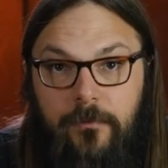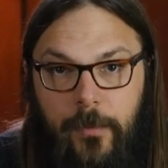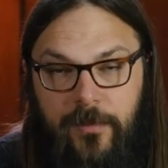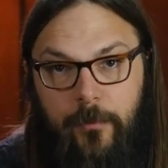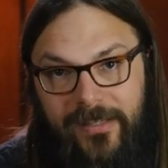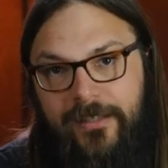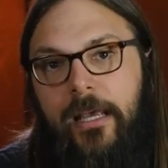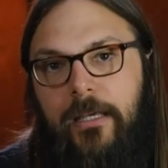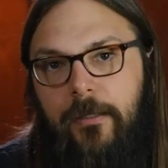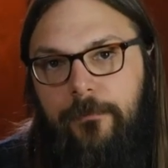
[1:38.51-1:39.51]
It's a
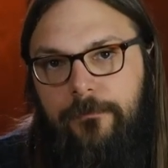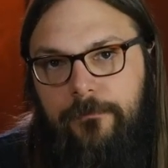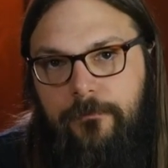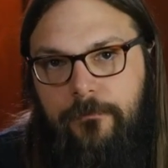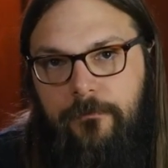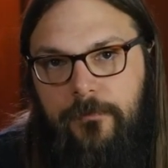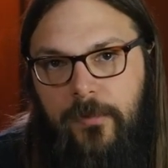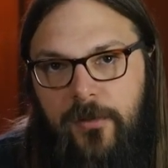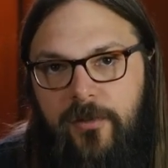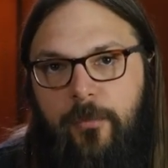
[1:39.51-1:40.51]
mistake.
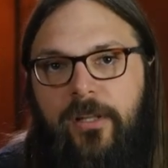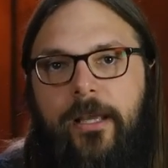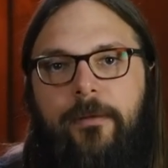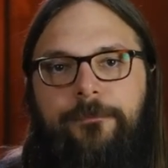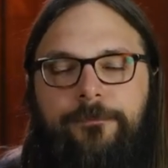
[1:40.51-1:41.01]
Here's the plan.